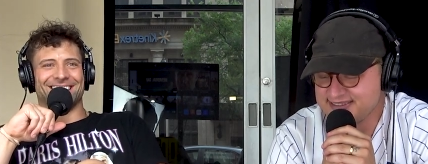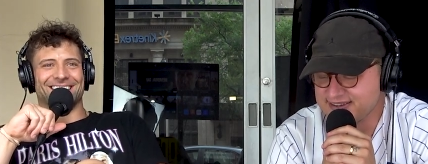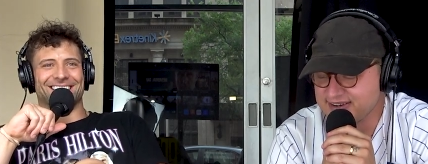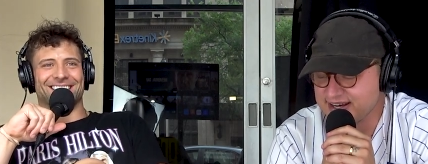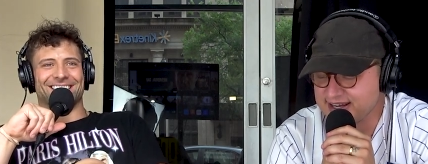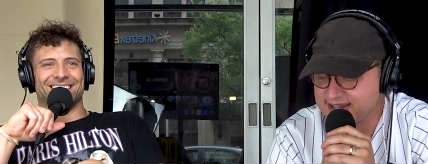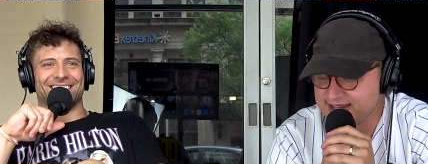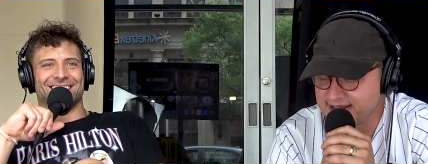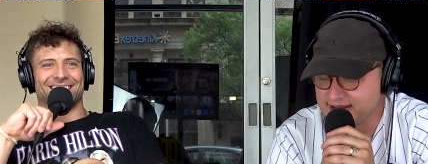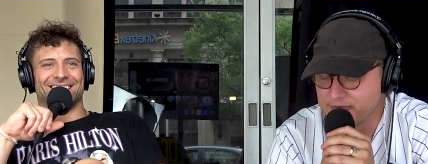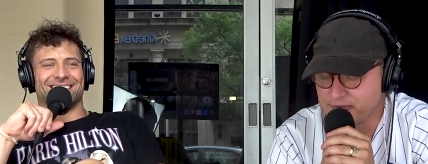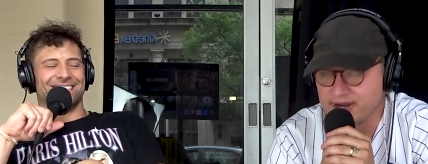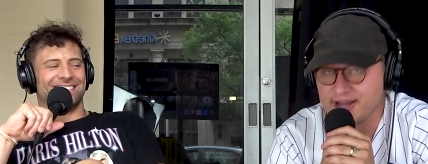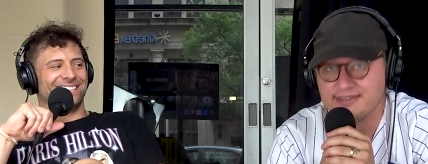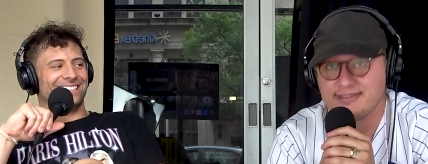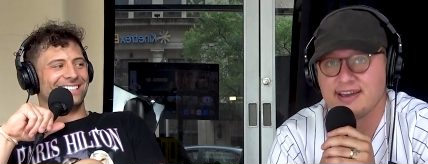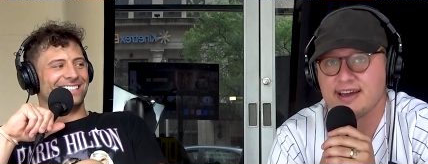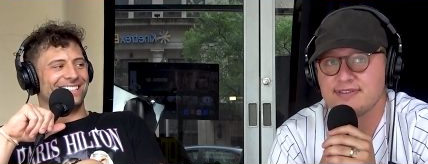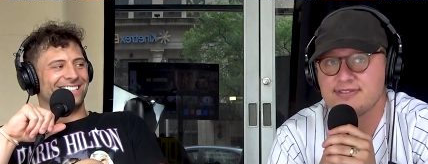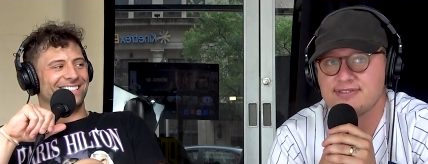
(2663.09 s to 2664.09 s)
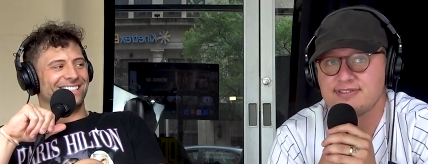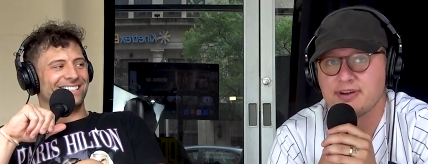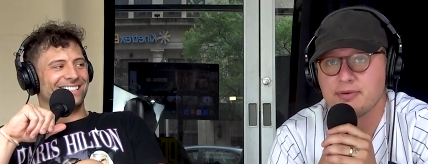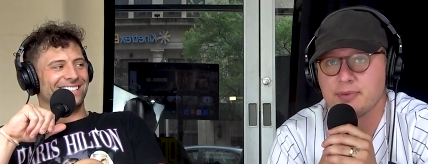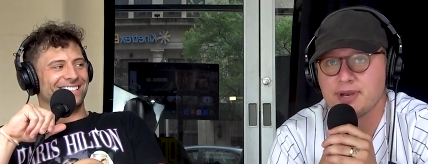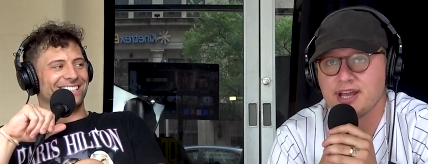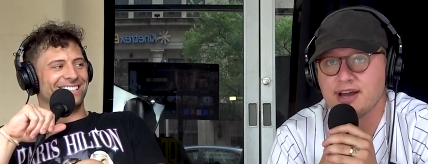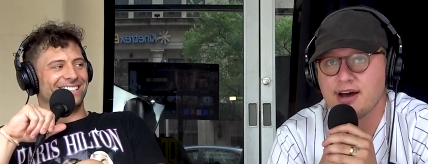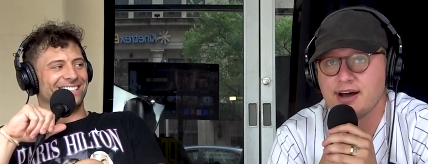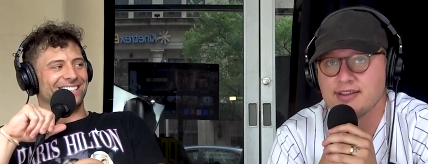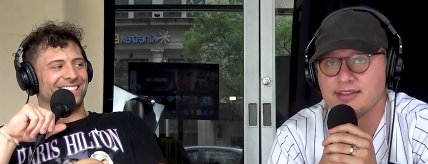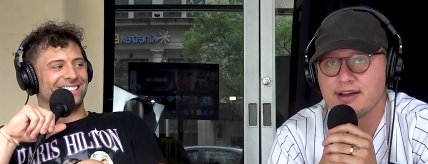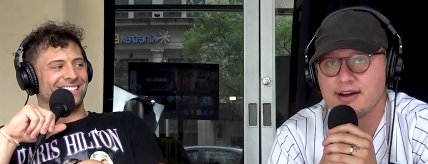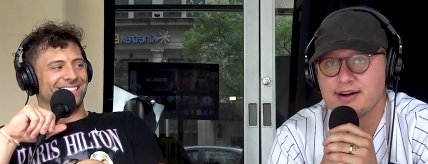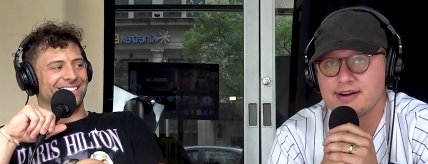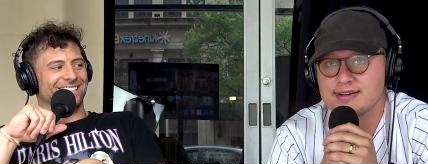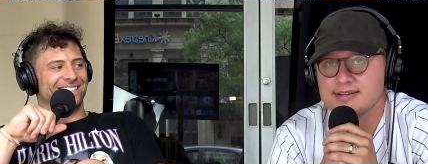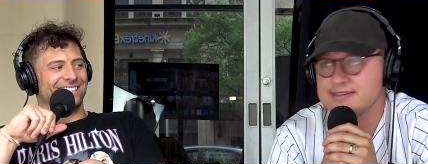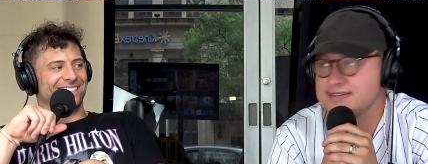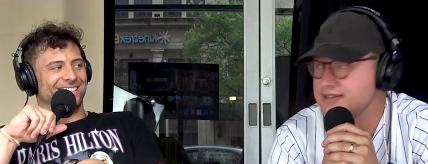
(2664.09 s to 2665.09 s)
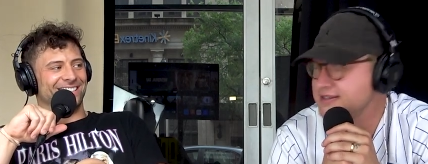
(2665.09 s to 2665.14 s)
Speaker 1: Dude, I can't wait to have so many hot dogs